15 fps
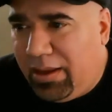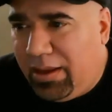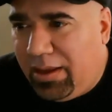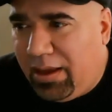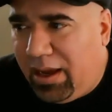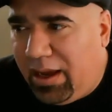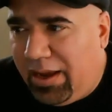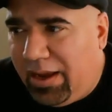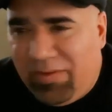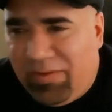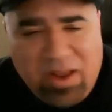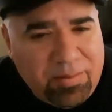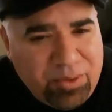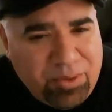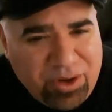I've done a
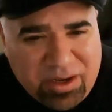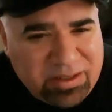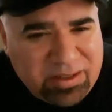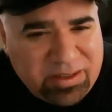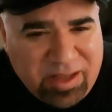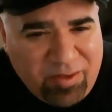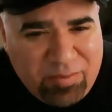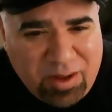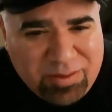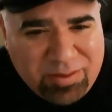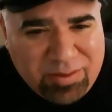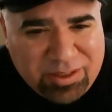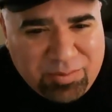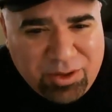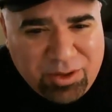book, a
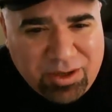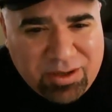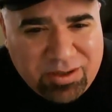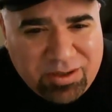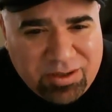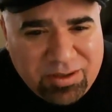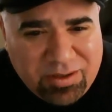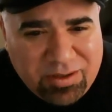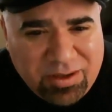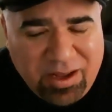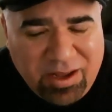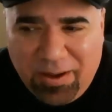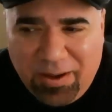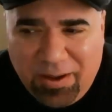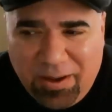self-published book.
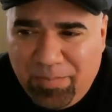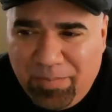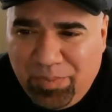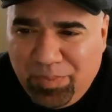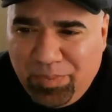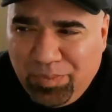Um,